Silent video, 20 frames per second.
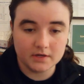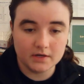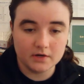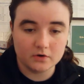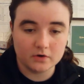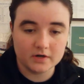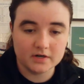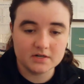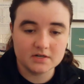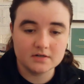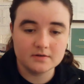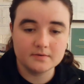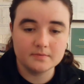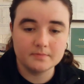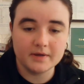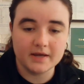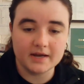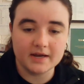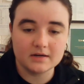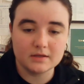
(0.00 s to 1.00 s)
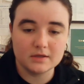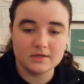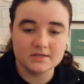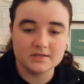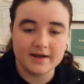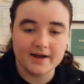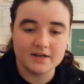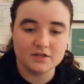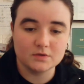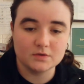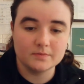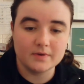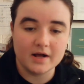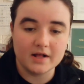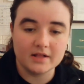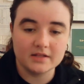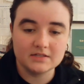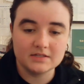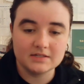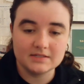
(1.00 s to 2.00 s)
in order to depict these
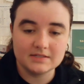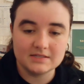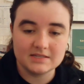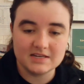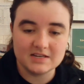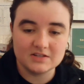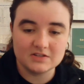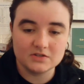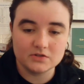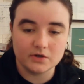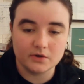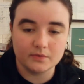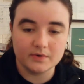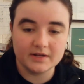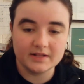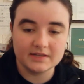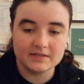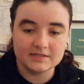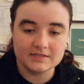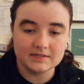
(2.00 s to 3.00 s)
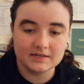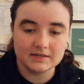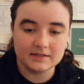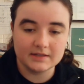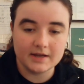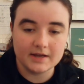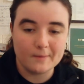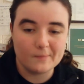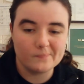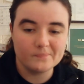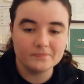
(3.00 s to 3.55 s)
cosmopolitan scenes so realistically.